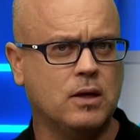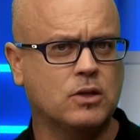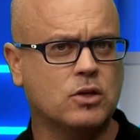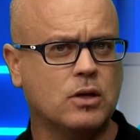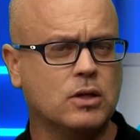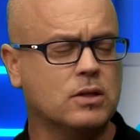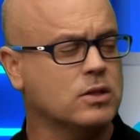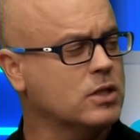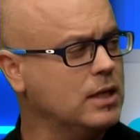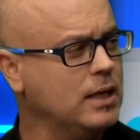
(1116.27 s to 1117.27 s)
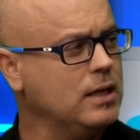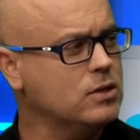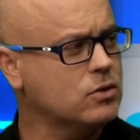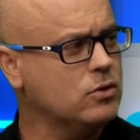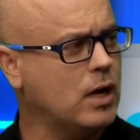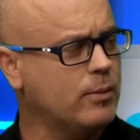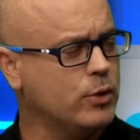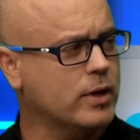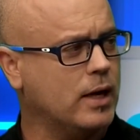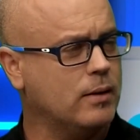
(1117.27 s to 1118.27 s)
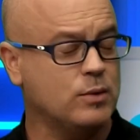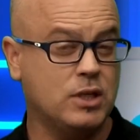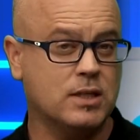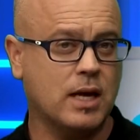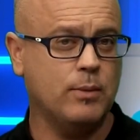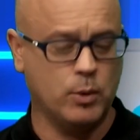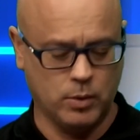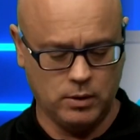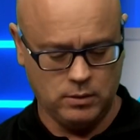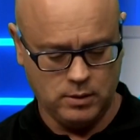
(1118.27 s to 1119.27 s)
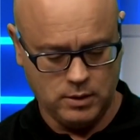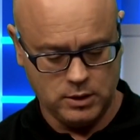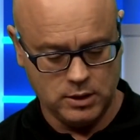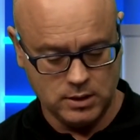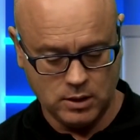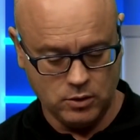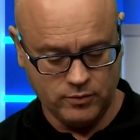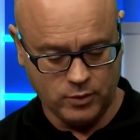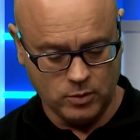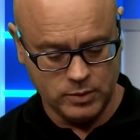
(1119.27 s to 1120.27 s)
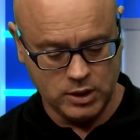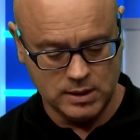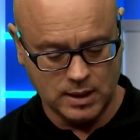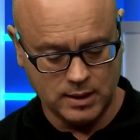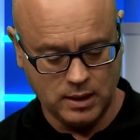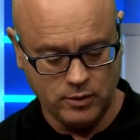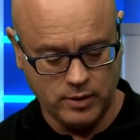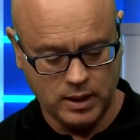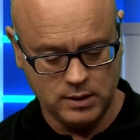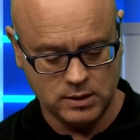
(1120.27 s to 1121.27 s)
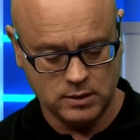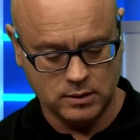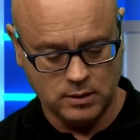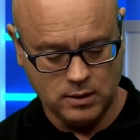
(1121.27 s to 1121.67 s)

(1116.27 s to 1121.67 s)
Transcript: So she needs to up her game. She's capable. She's in good form. She's lightly raced.